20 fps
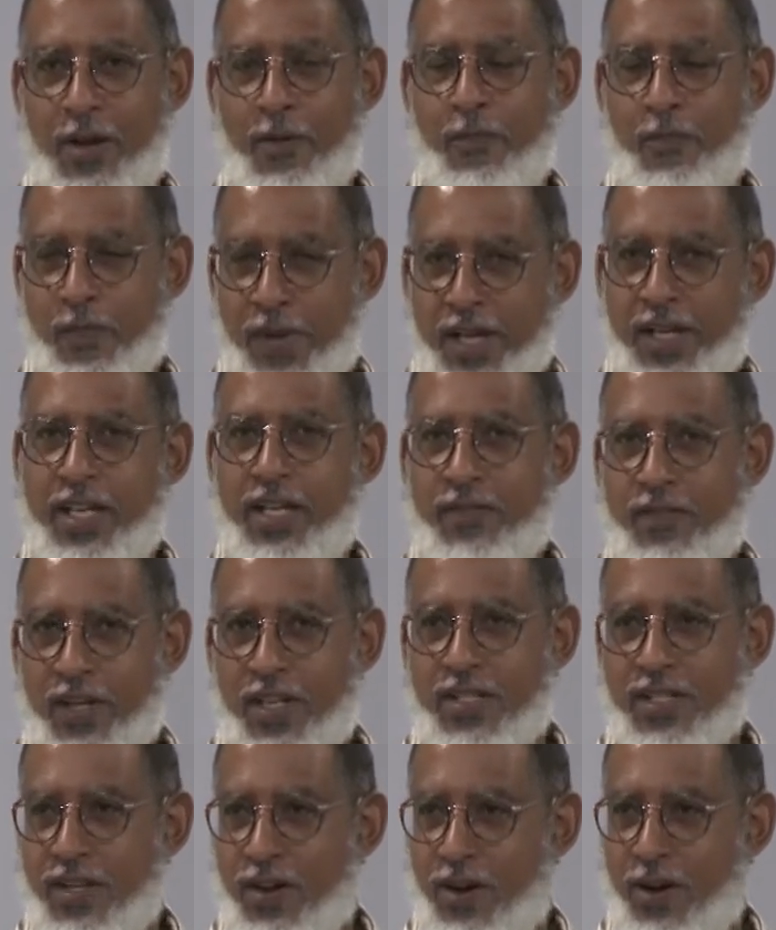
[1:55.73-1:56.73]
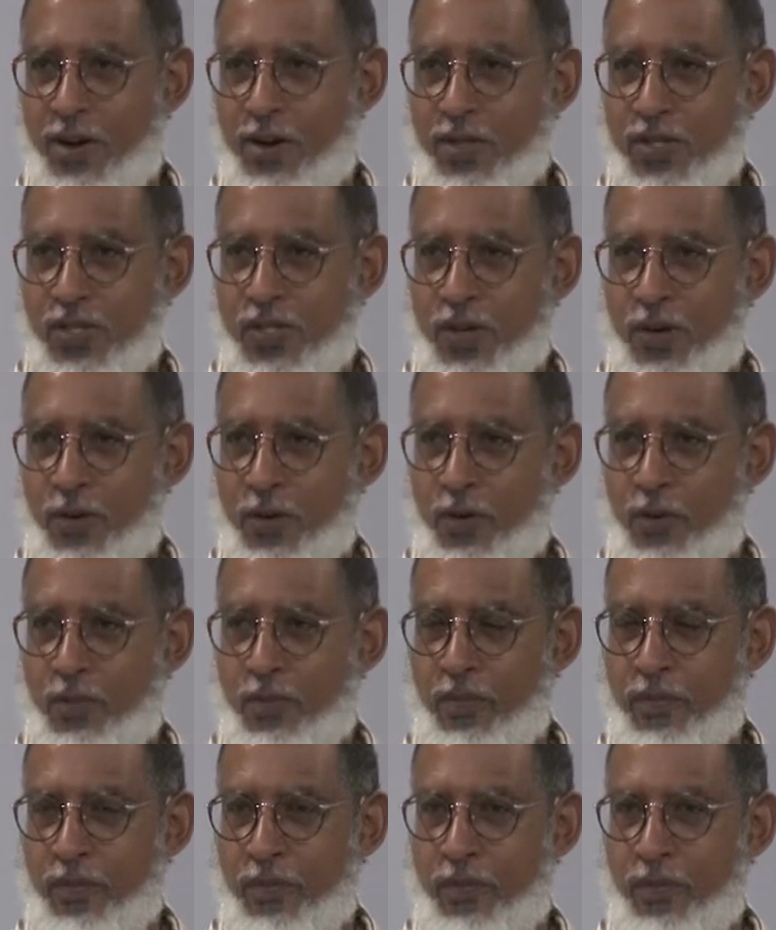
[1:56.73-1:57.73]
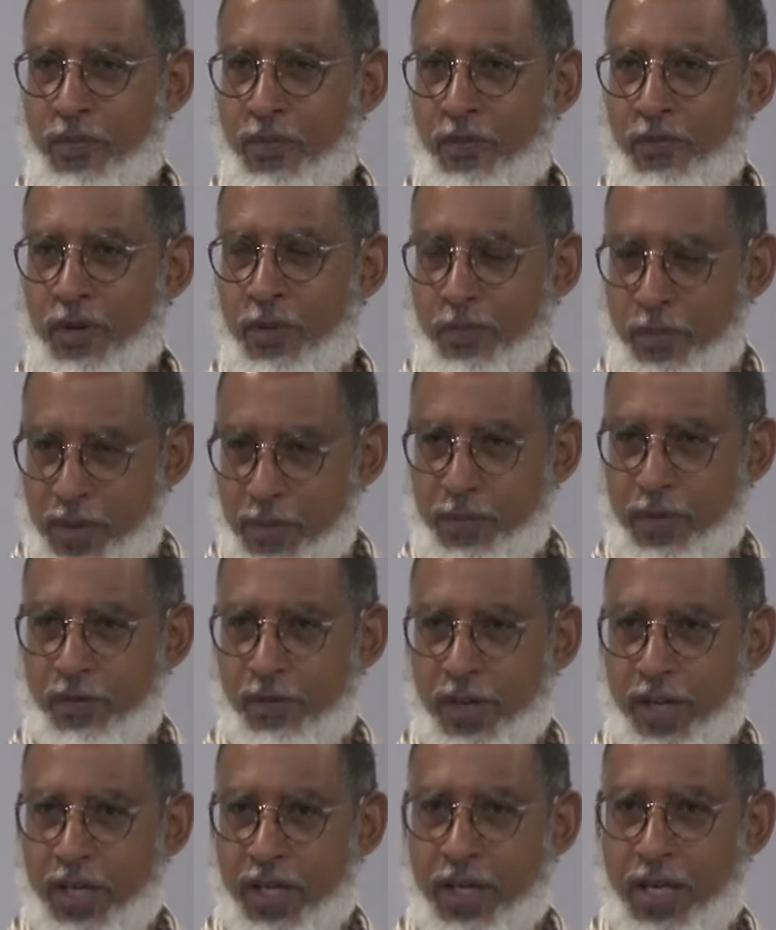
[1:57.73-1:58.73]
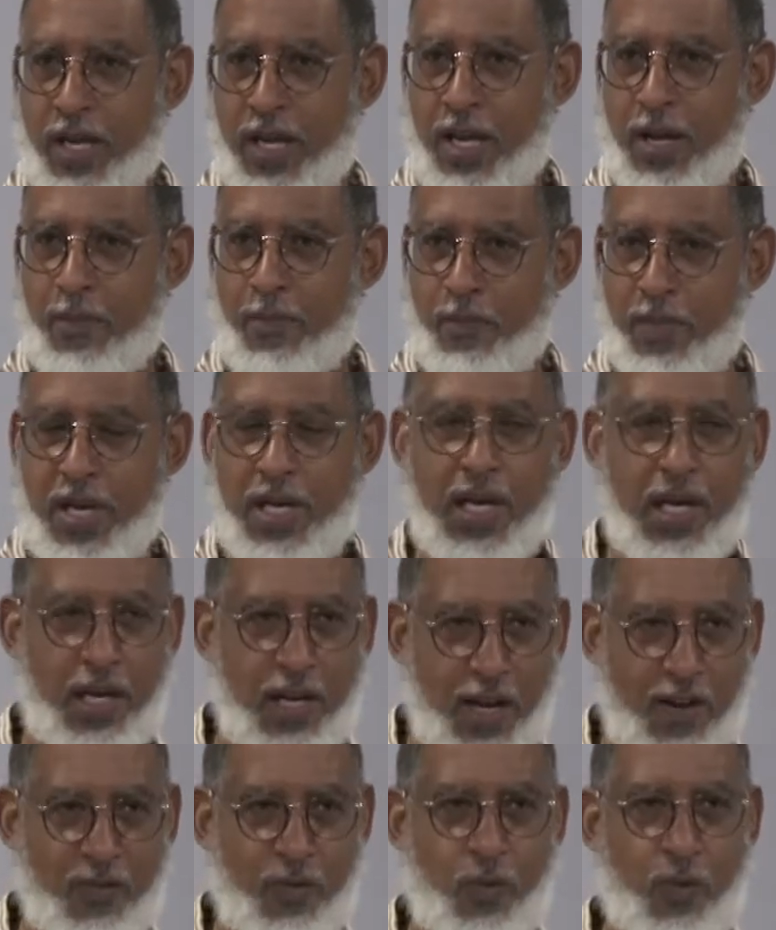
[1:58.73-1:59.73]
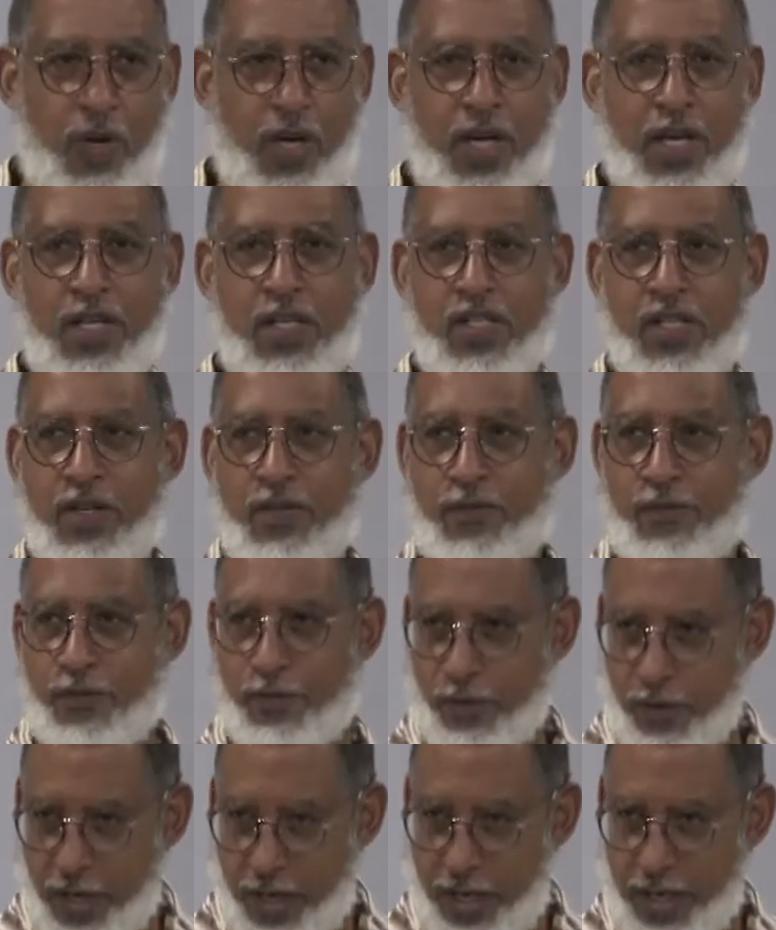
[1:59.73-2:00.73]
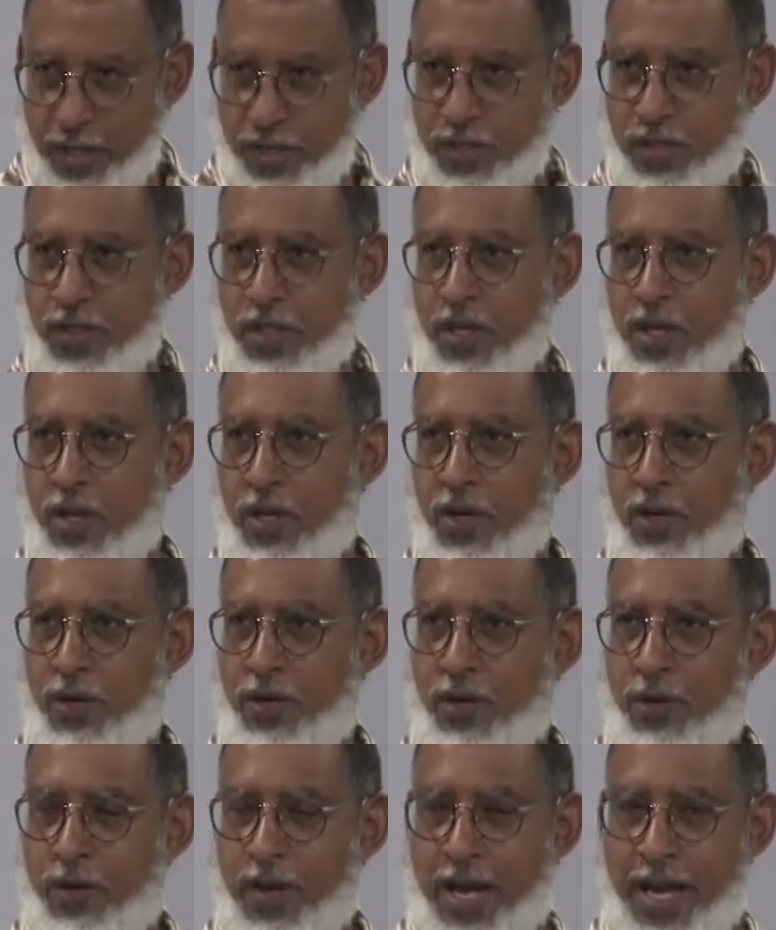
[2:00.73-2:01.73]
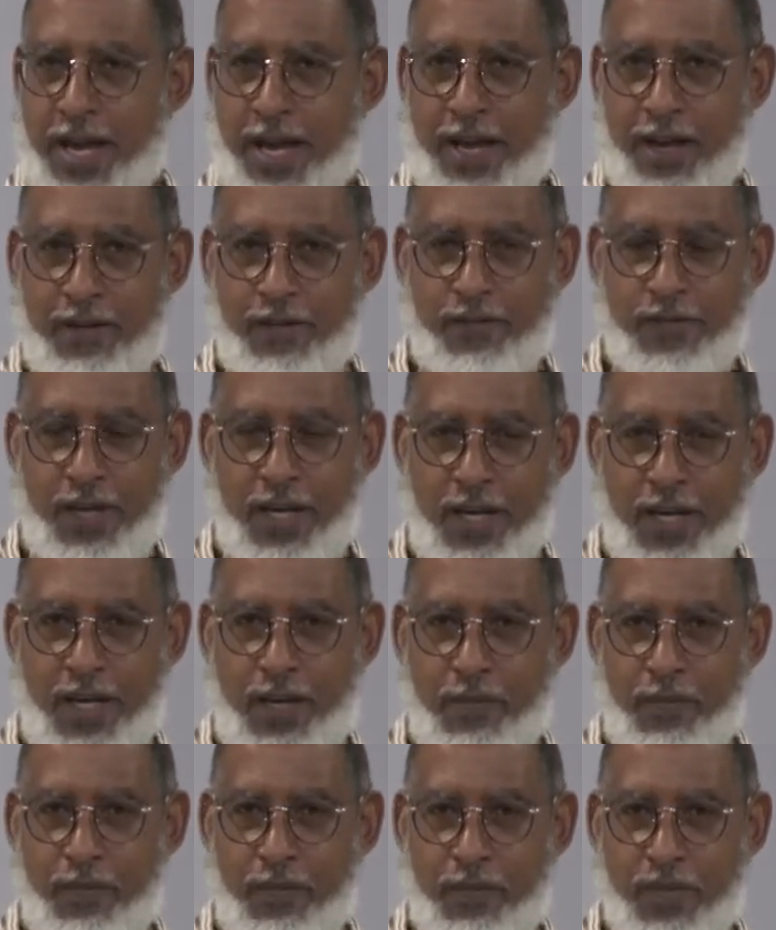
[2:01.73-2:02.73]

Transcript: many of us are also remembering many loved ones and friends who have um,